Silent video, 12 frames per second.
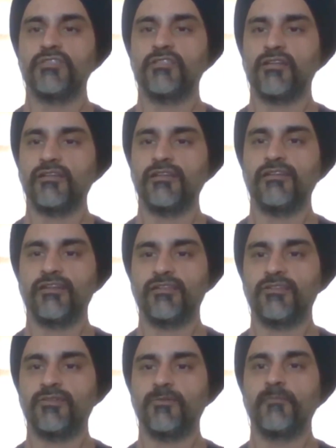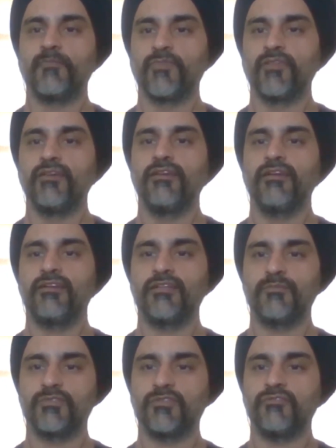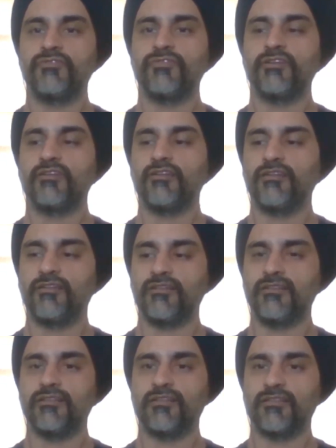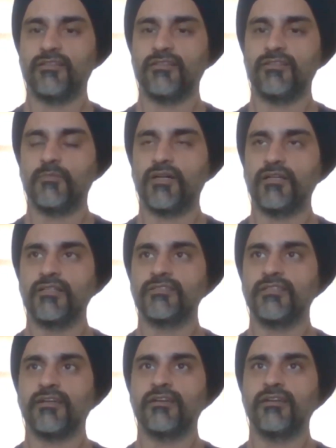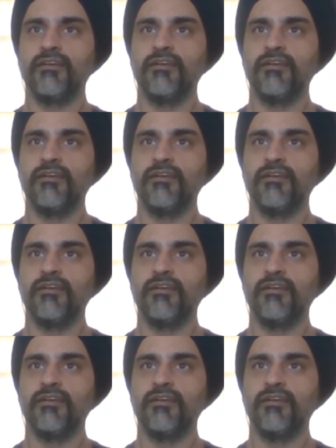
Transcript: is struggling right now in terms of the MarTech stack.